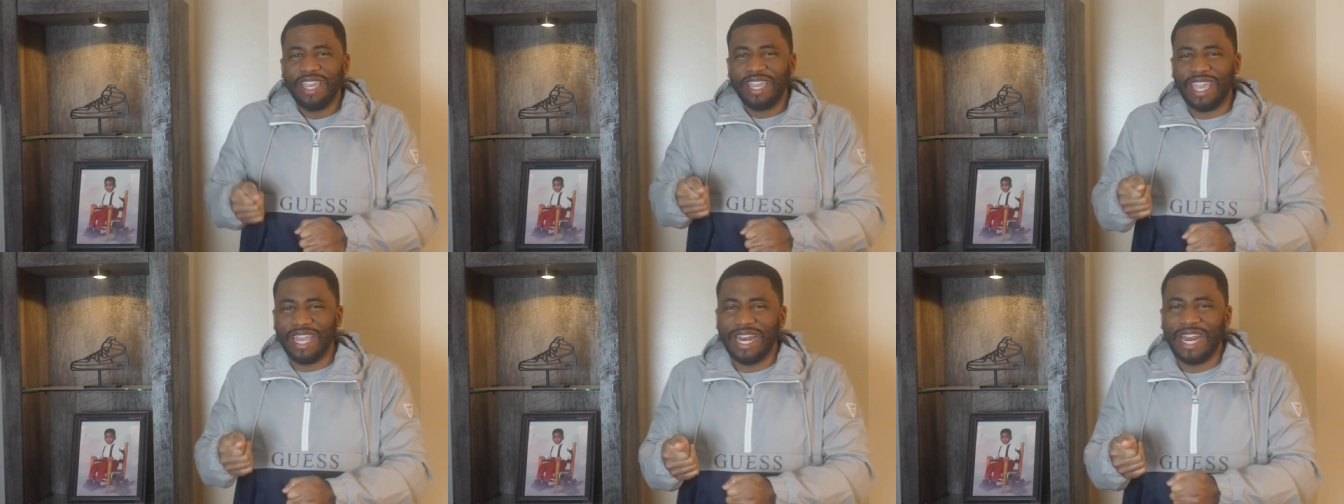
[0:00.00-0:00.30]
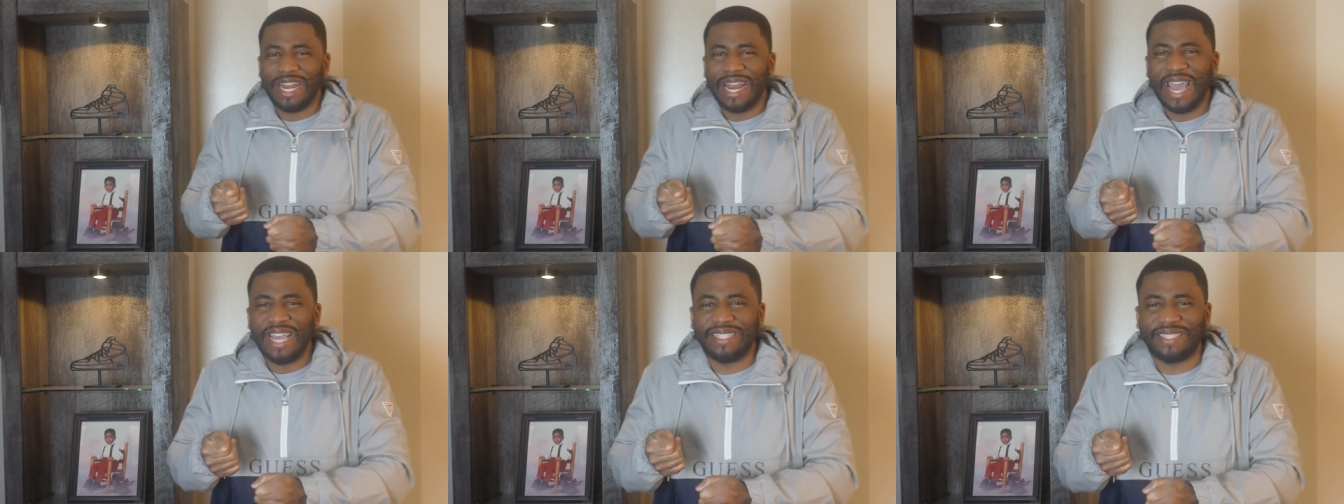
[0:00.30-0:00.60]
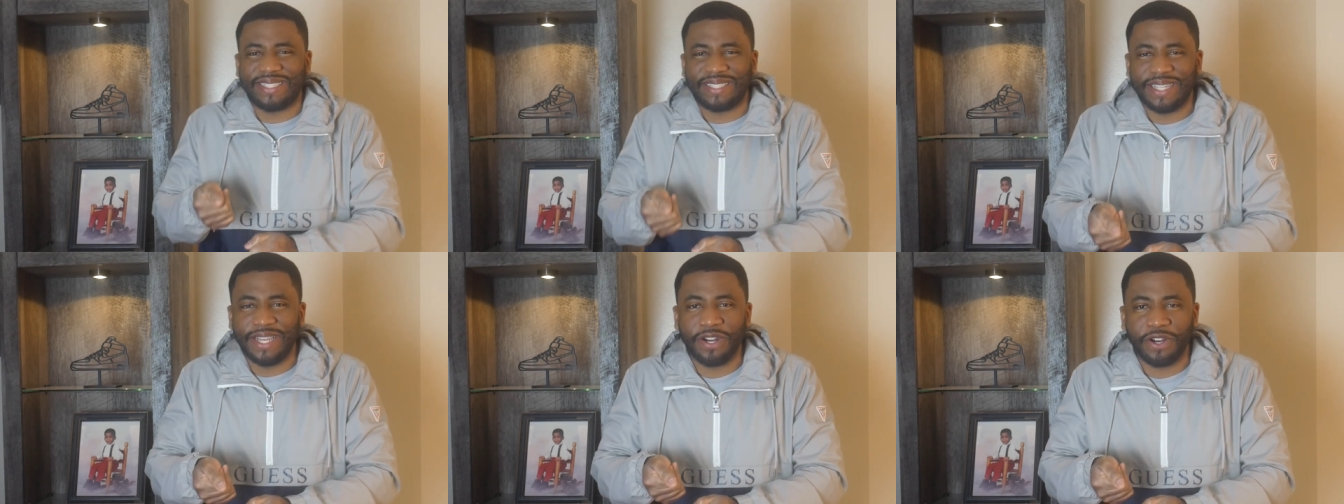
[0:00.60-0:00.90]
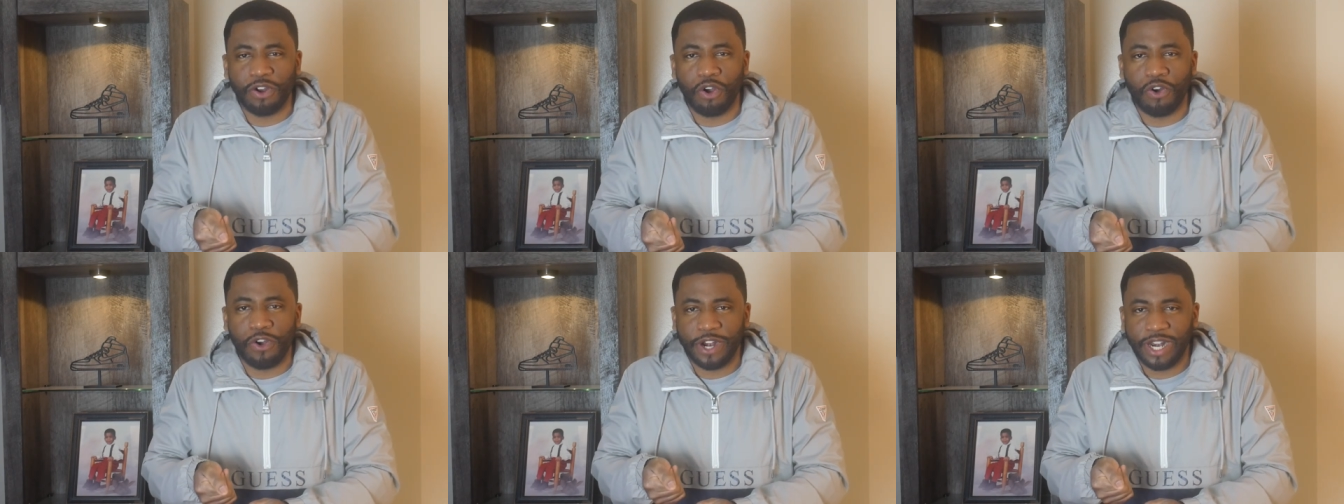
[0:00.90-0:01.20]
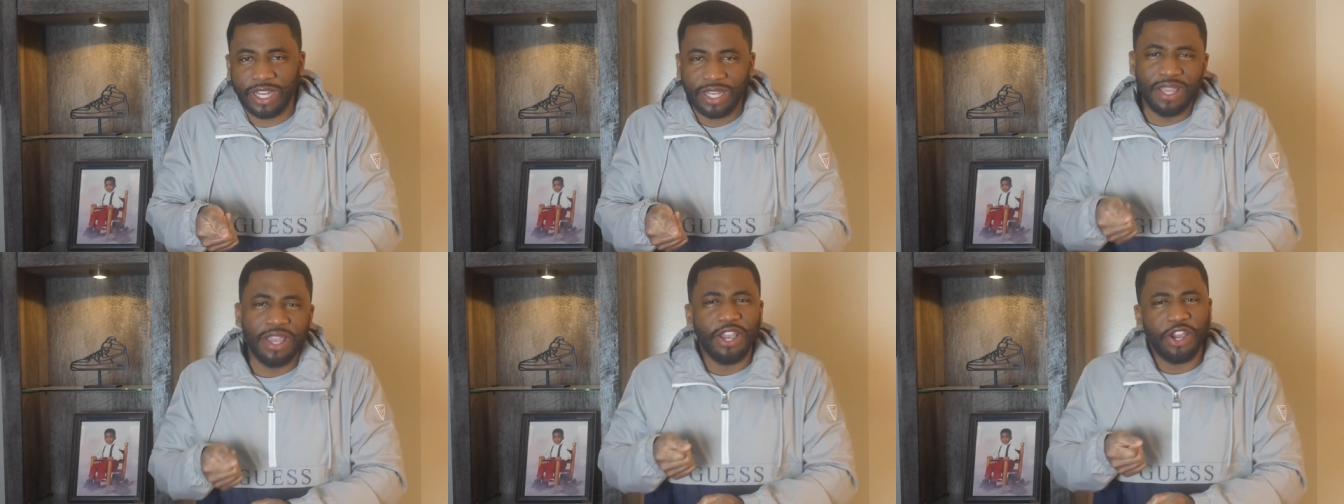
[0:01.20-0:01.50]
get a nice sear on
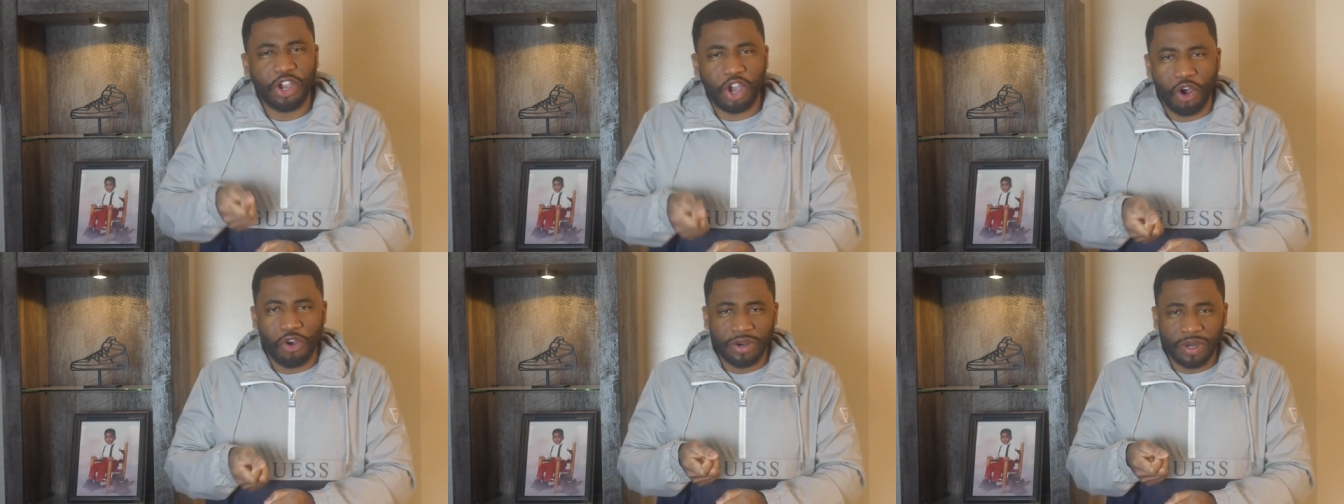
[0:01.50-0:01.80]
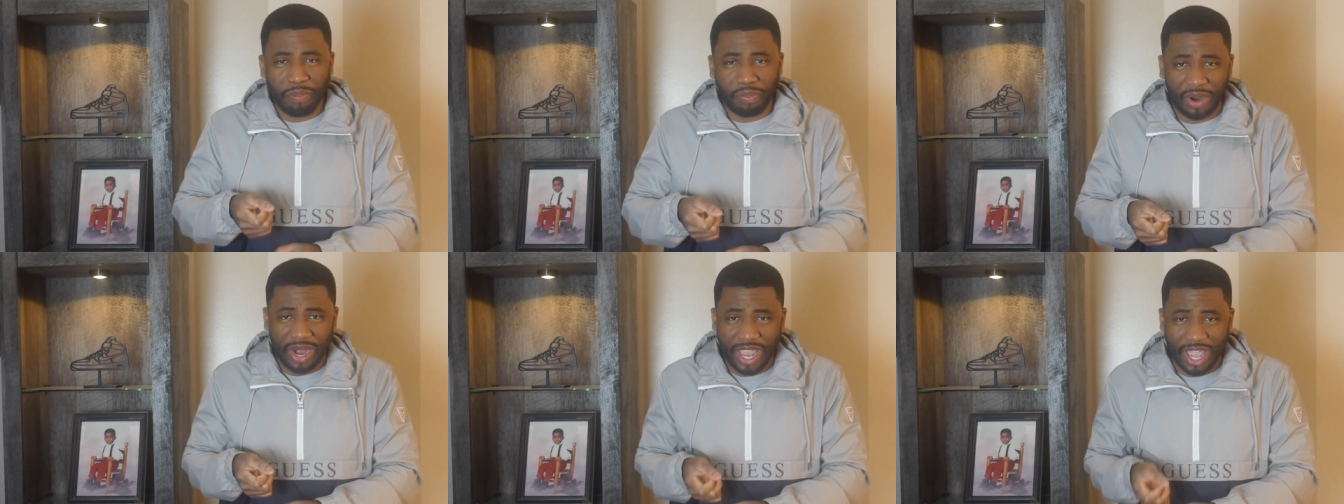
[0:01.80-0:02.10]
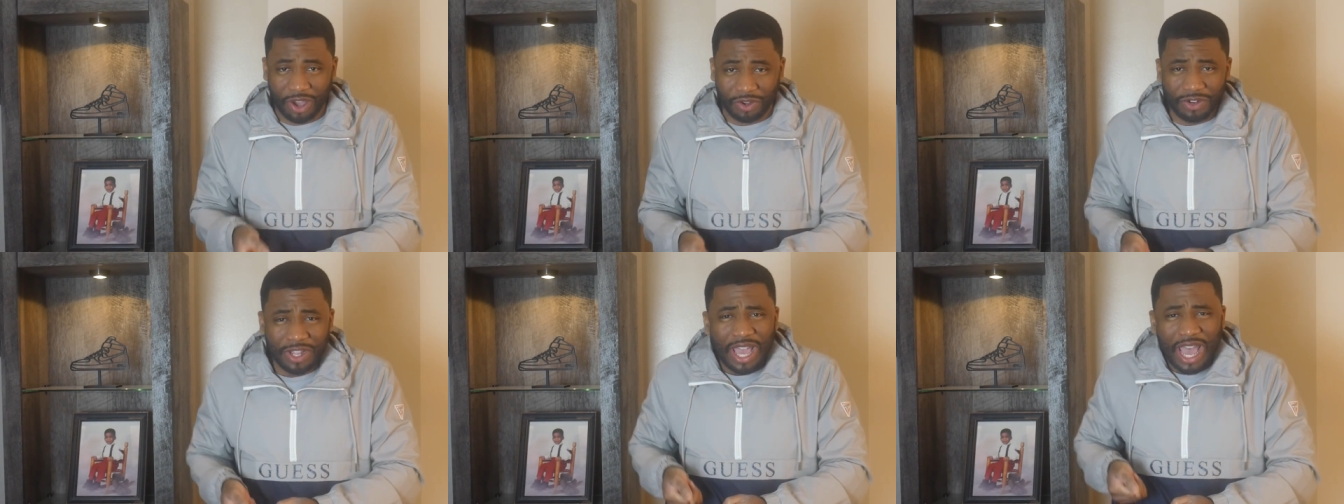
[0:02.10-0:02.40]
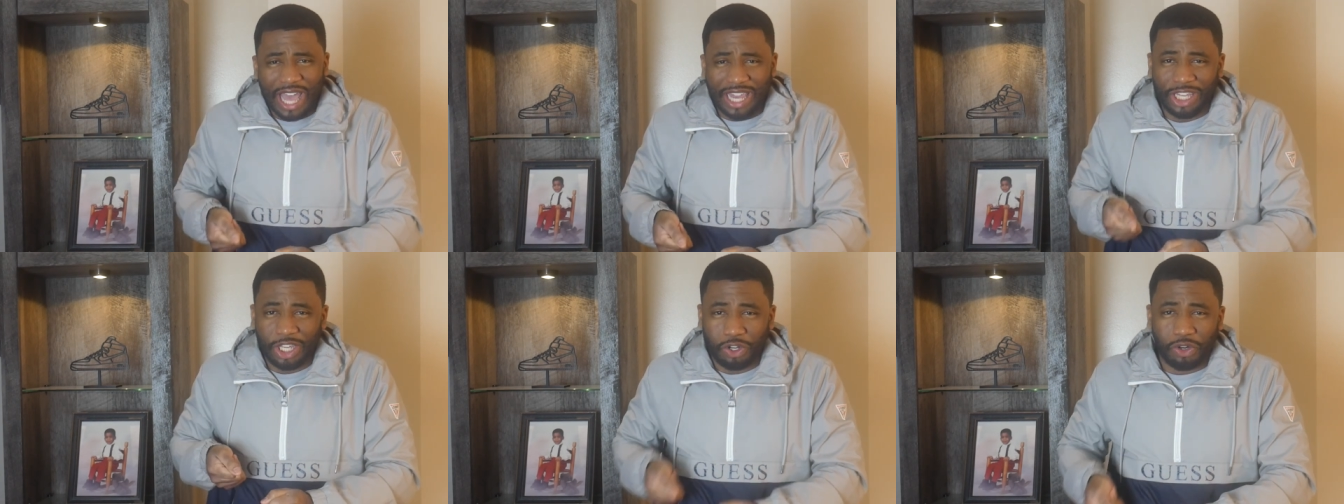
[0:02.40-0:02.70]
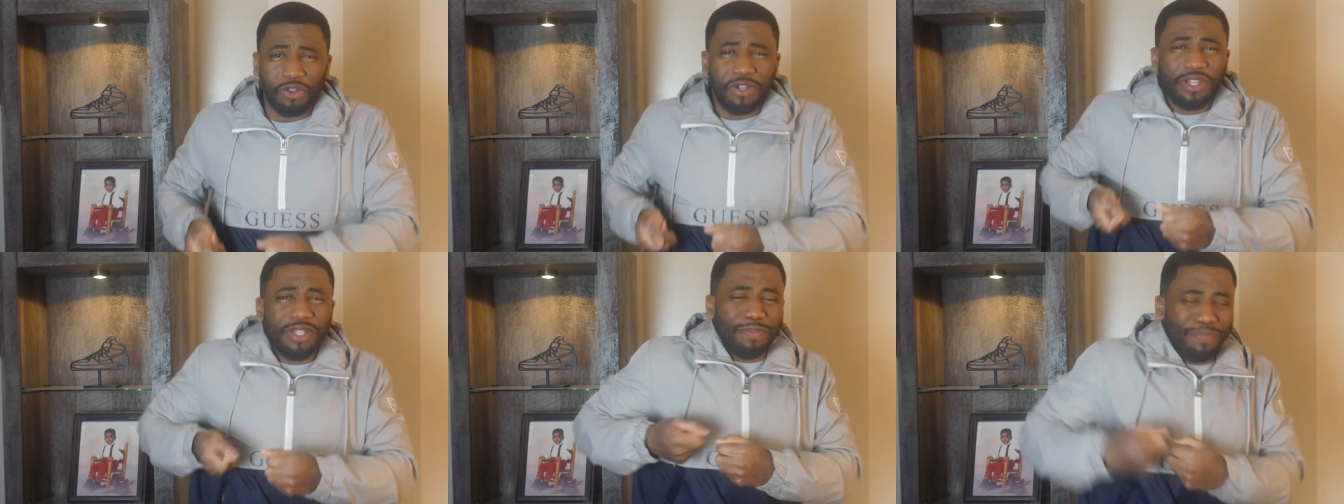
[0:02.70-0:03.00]
it, golden brown, a little